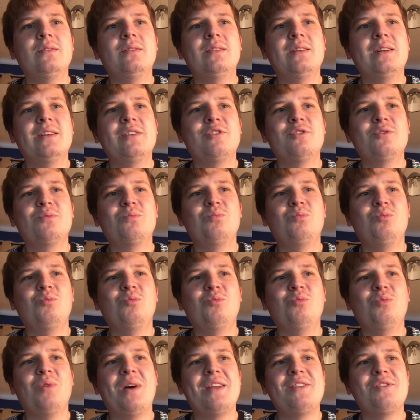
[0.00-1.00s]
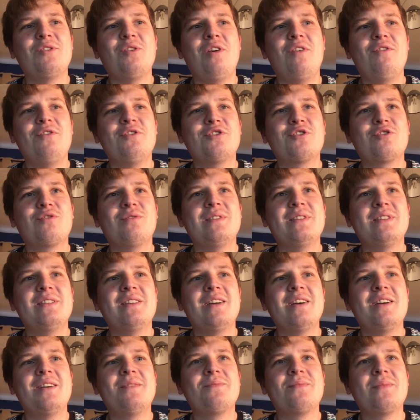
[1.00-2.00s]
I just went off the screen
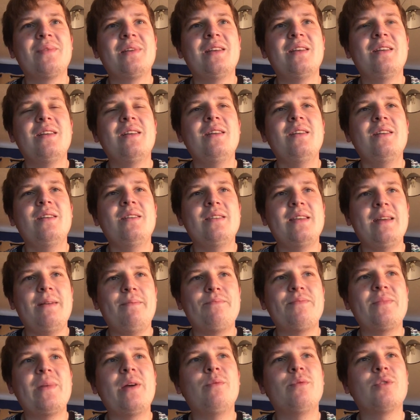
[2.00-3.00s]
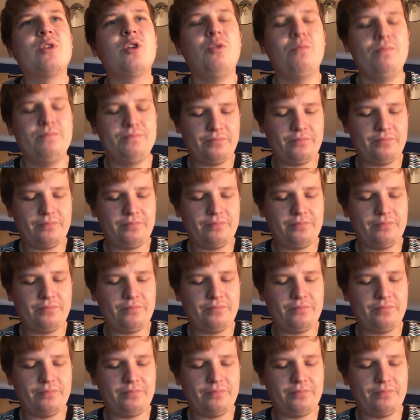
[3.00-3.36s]
there. Yep, there we go.